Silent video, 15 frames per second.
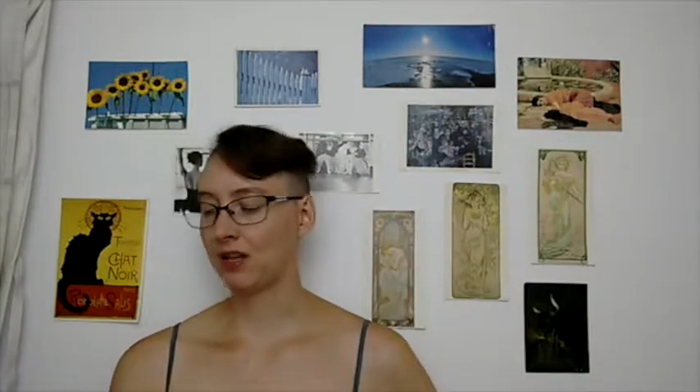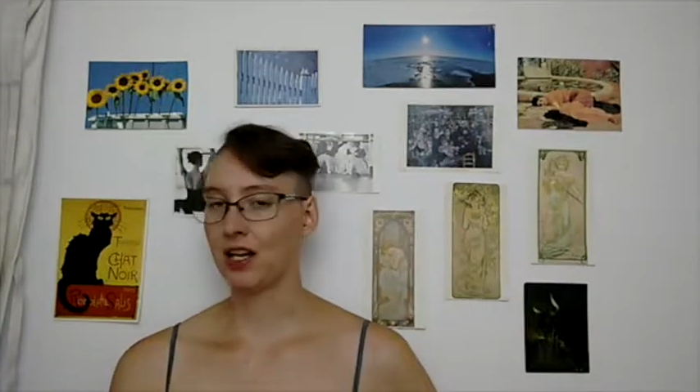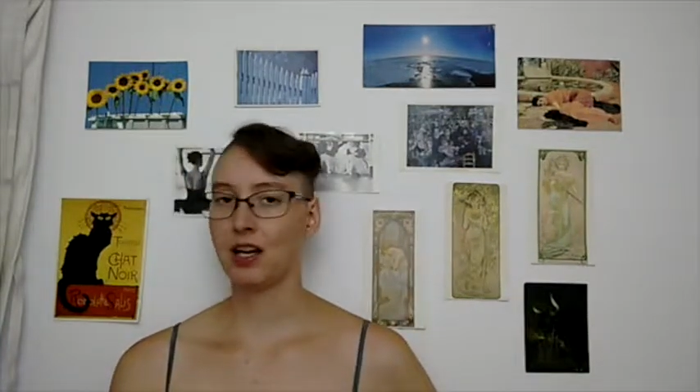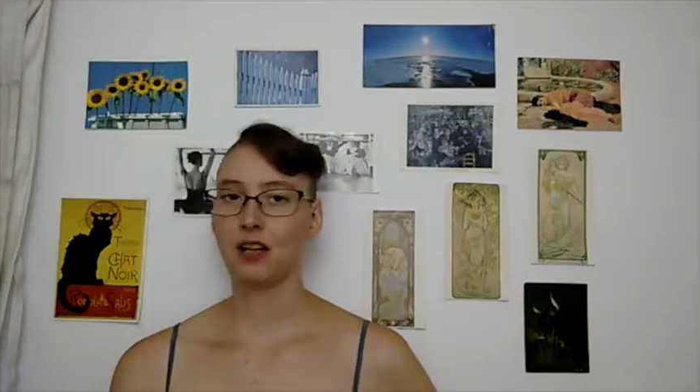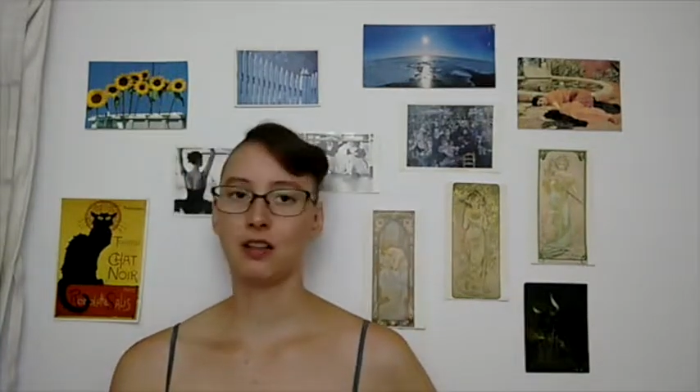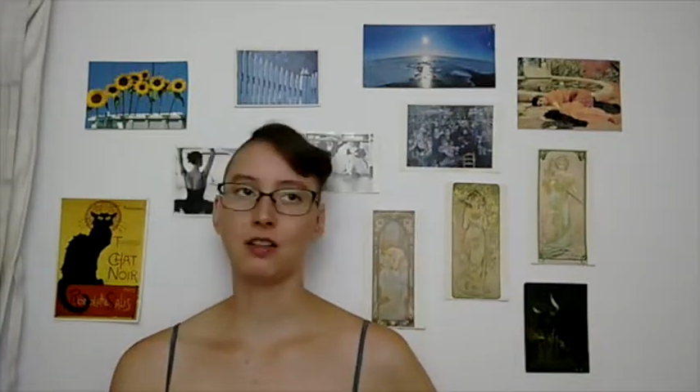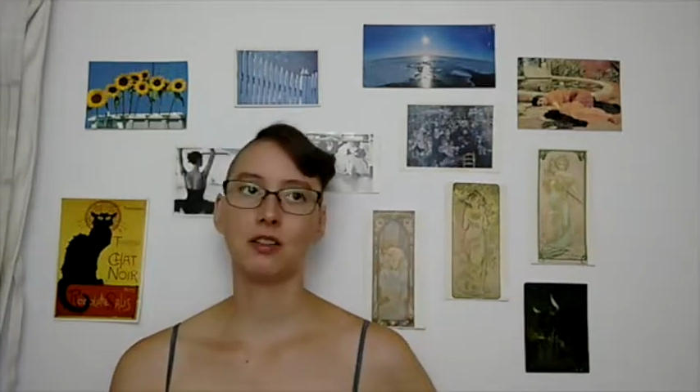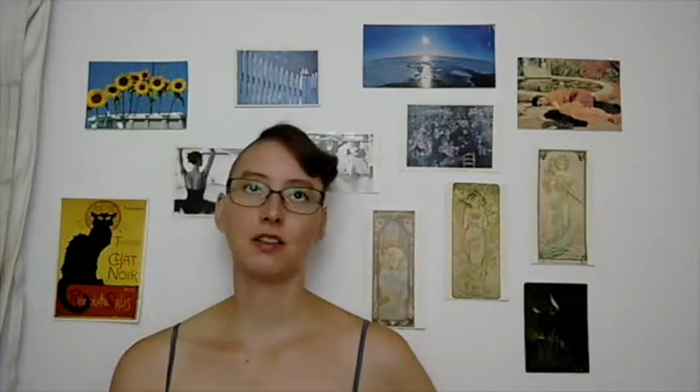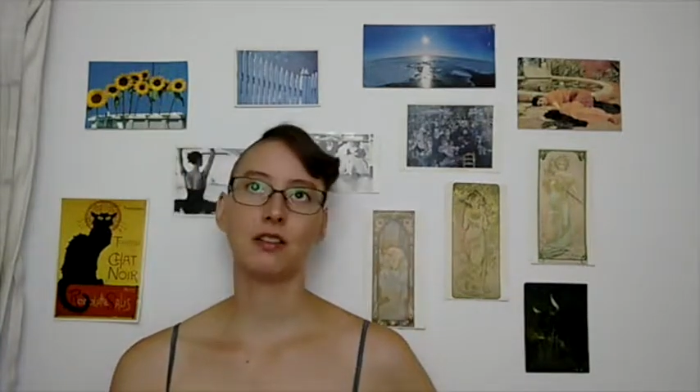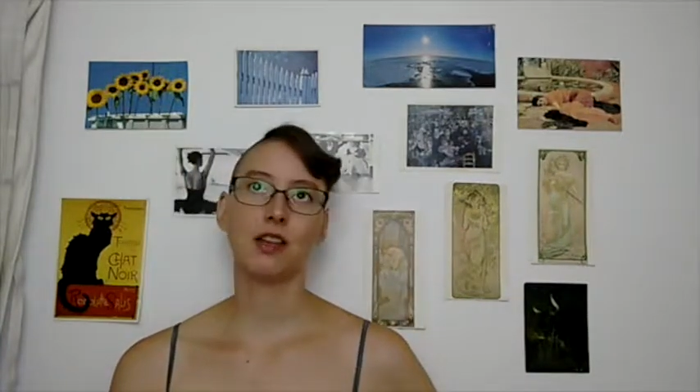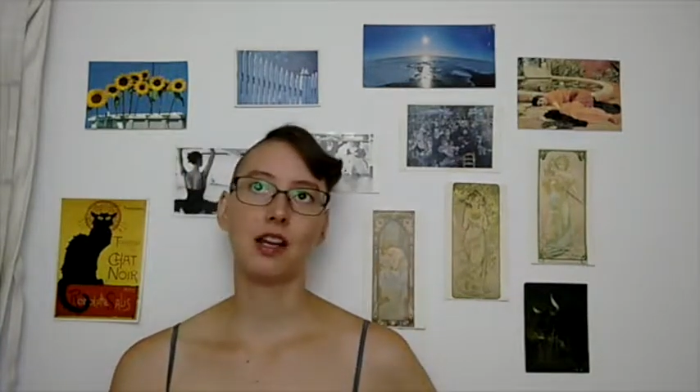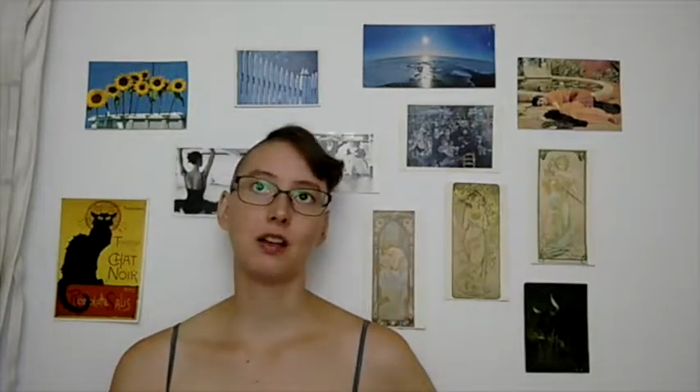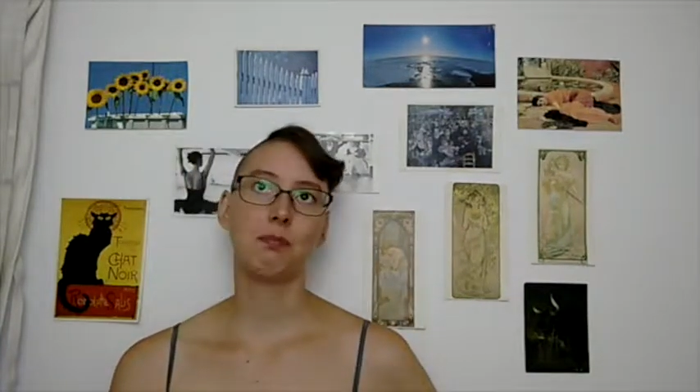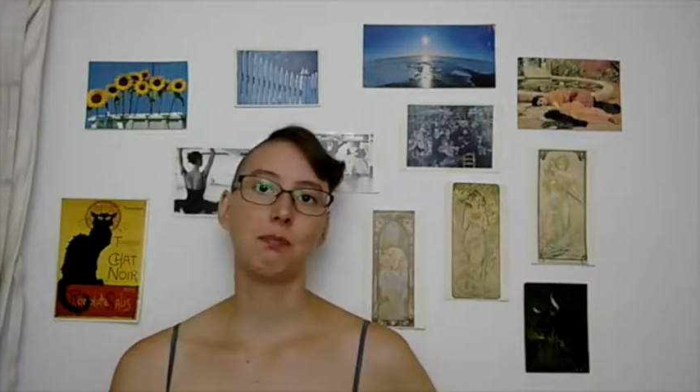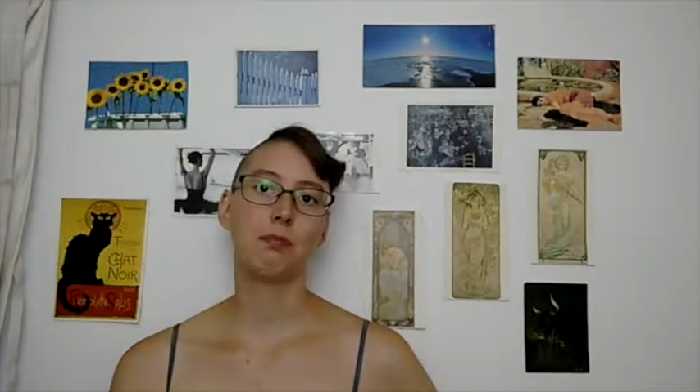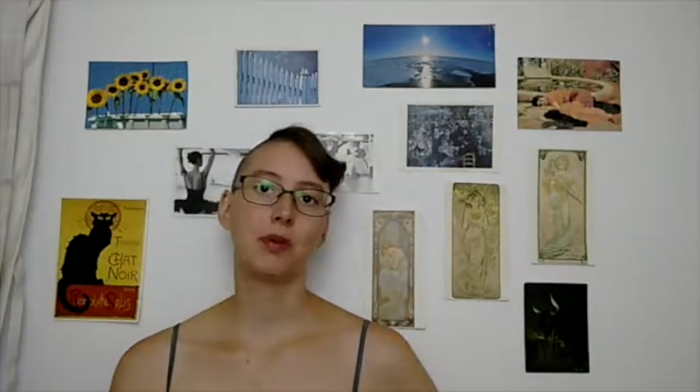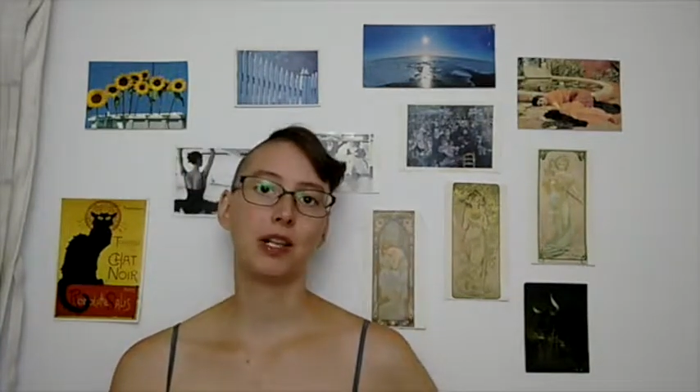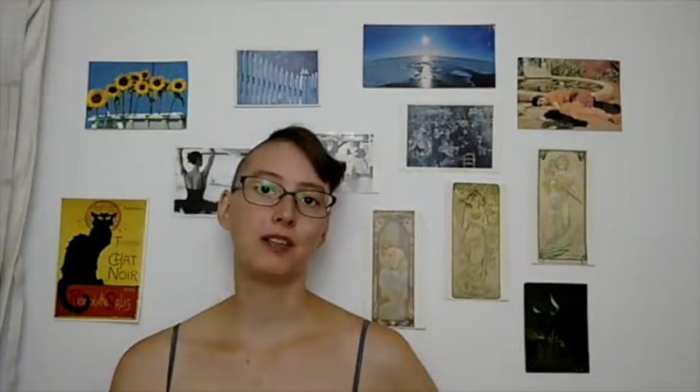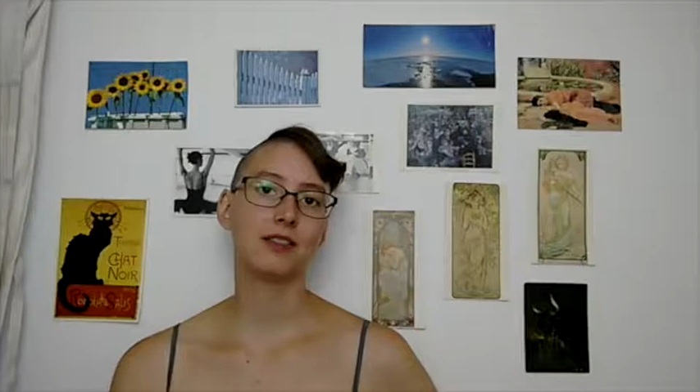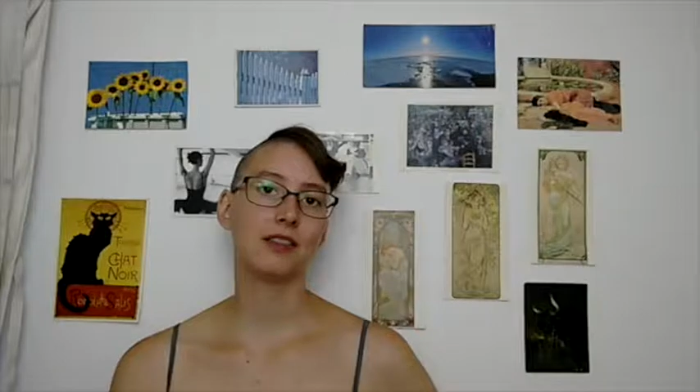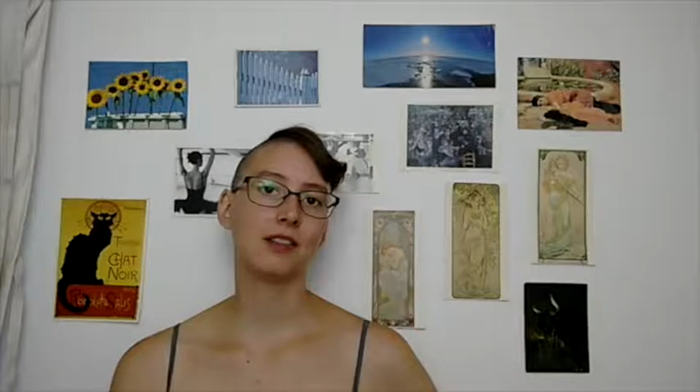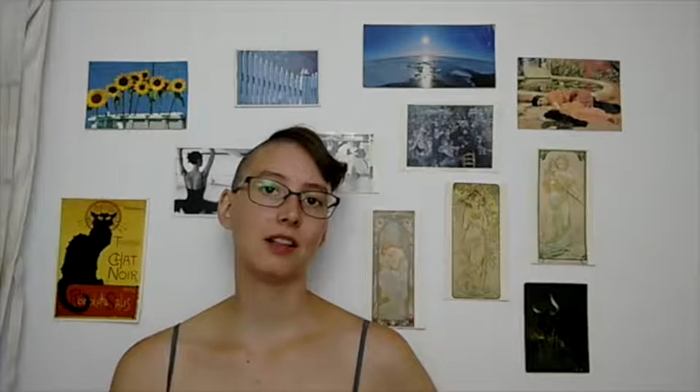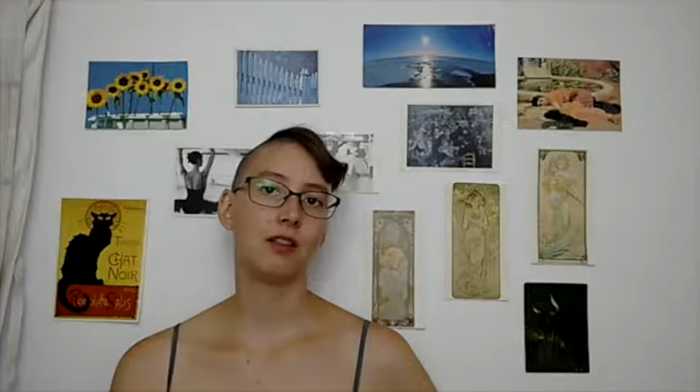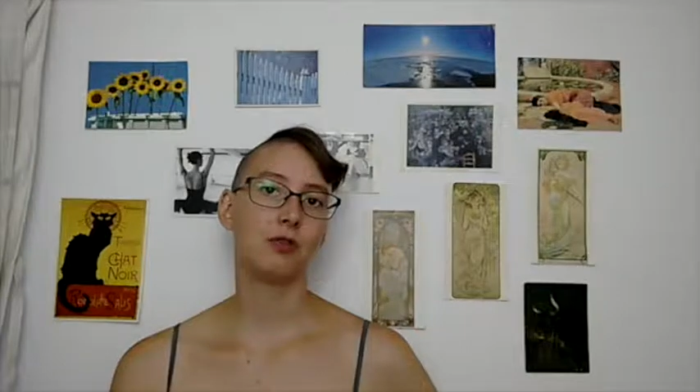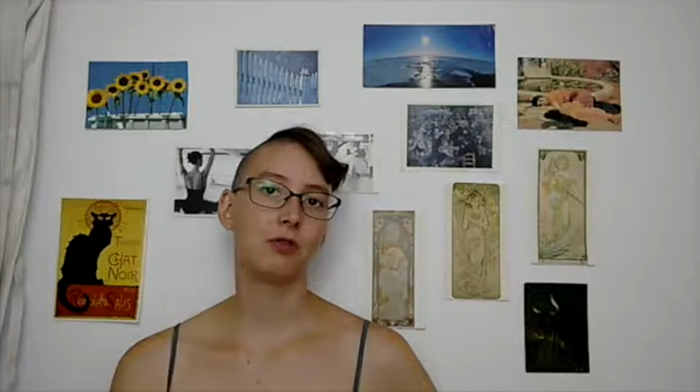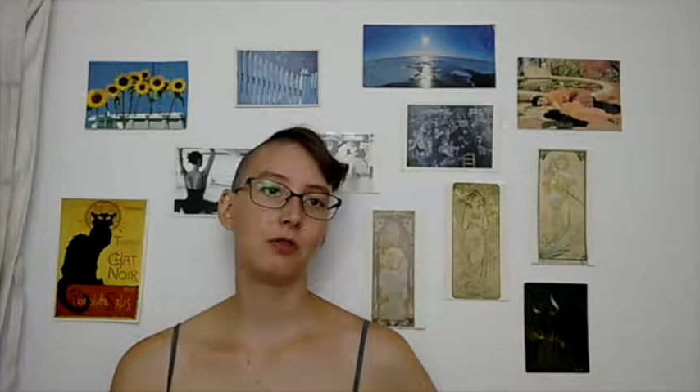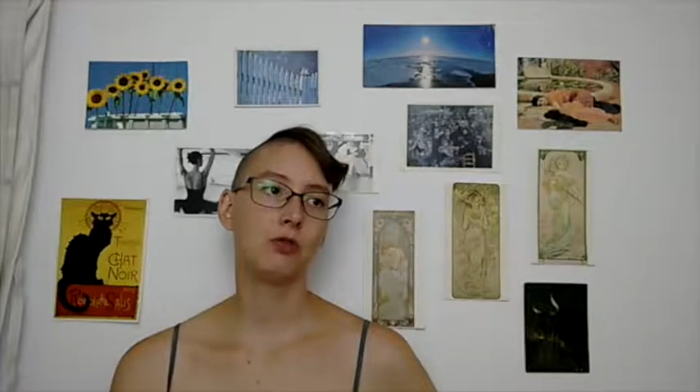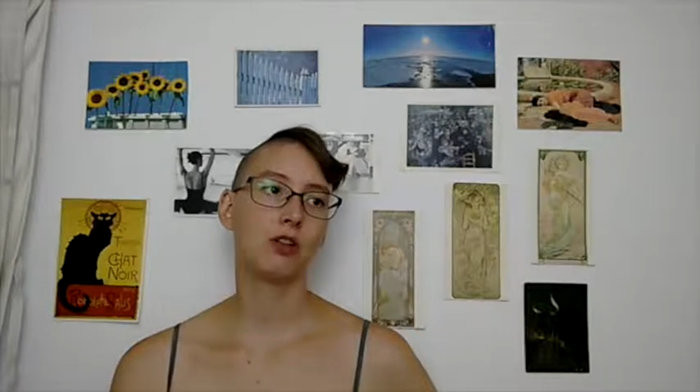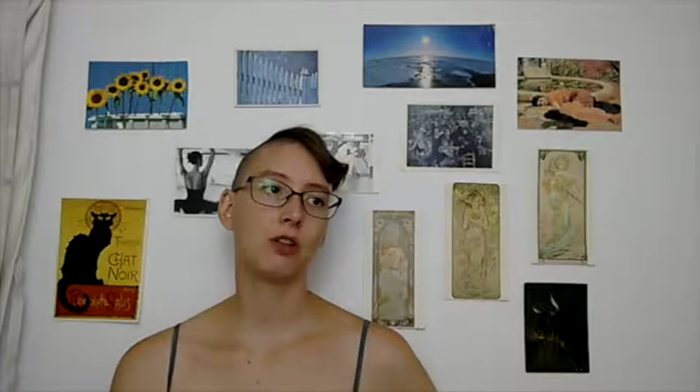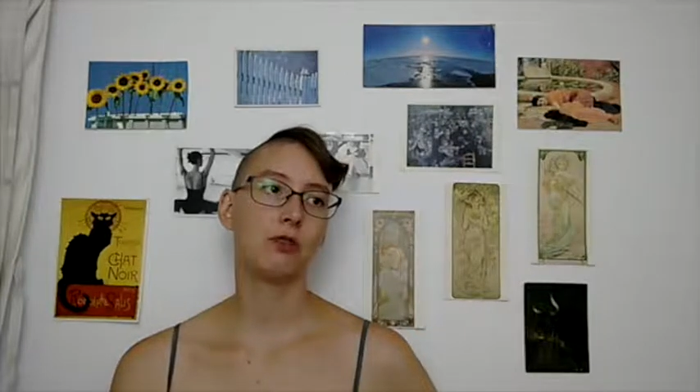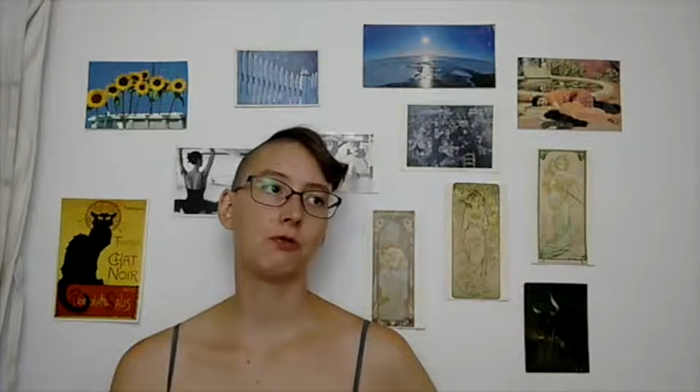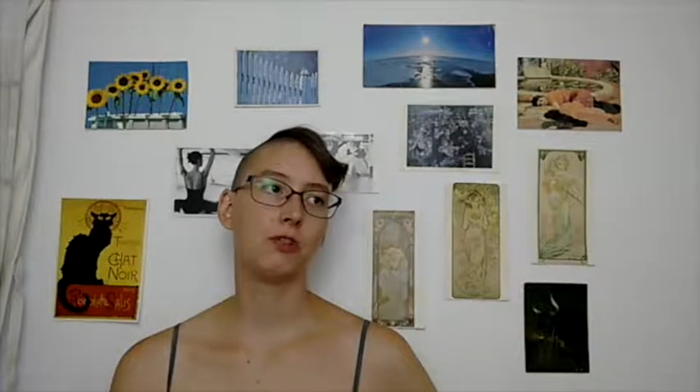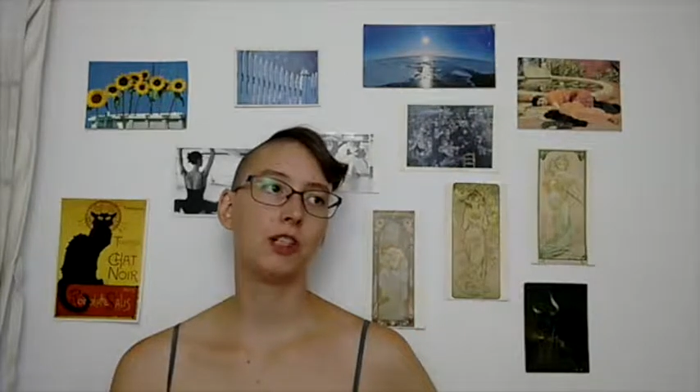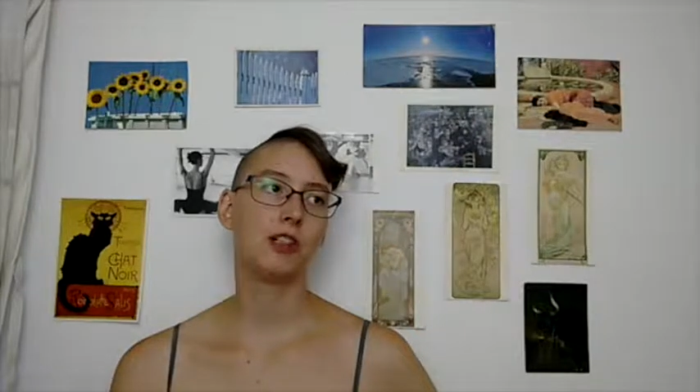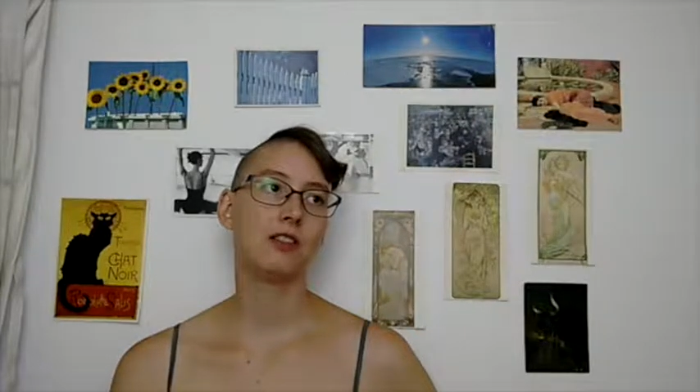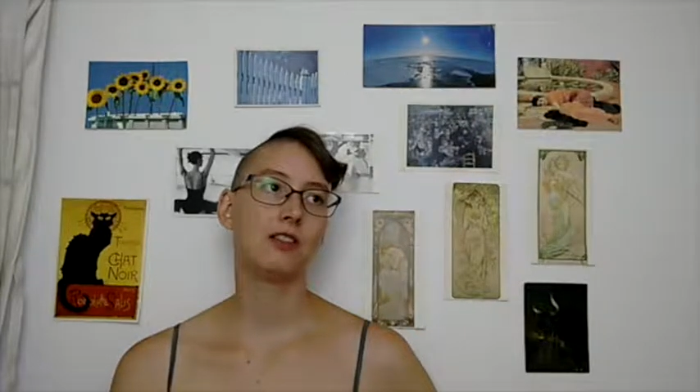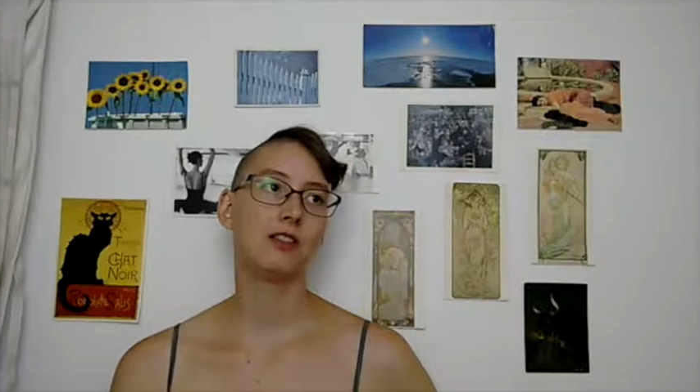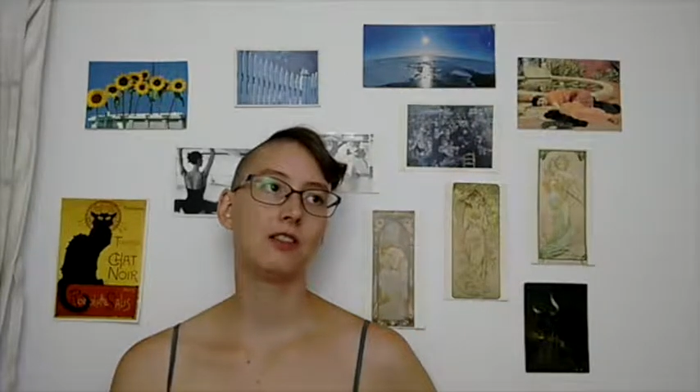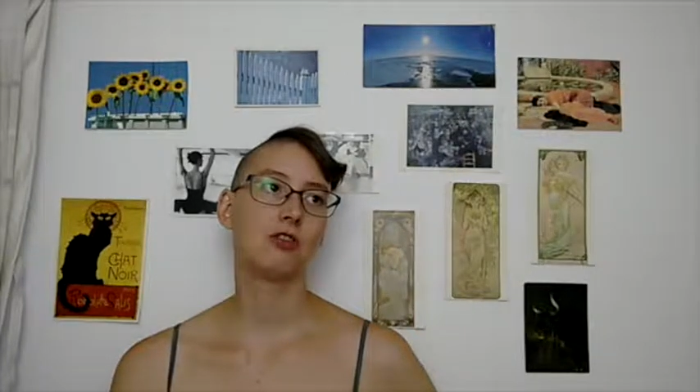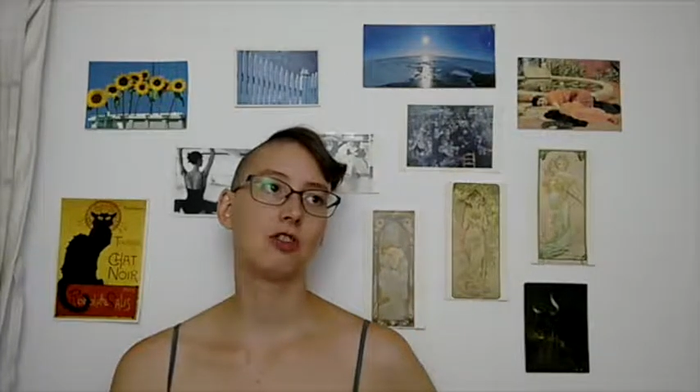Their present and future feels